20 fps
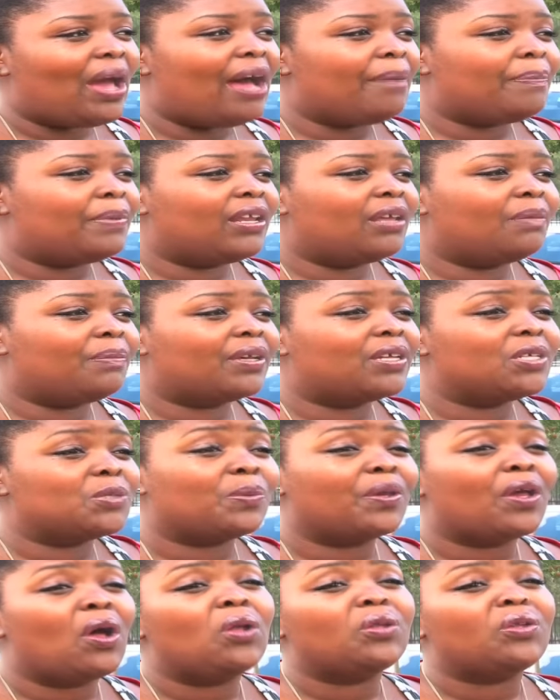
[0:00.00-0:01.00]
happening because
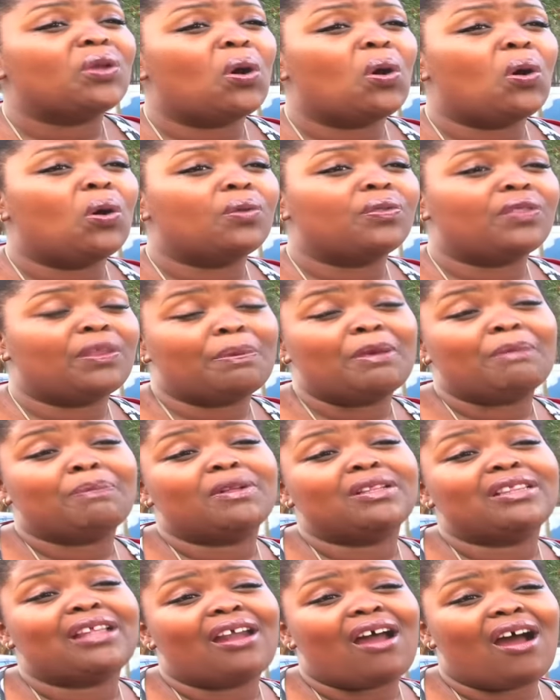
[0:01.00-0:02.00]
we all know the
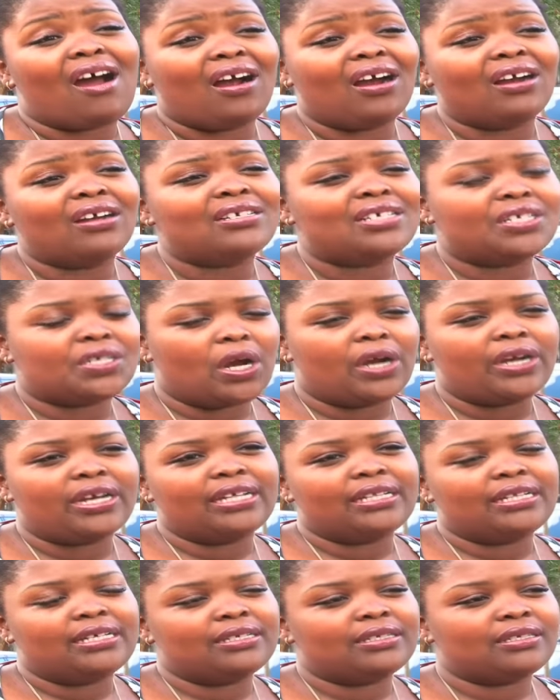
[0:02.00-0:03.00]
people that are
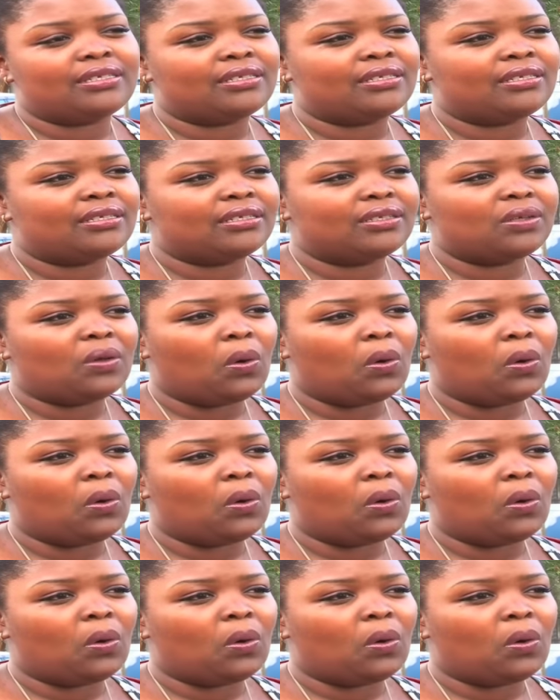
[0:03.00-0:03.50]
starting these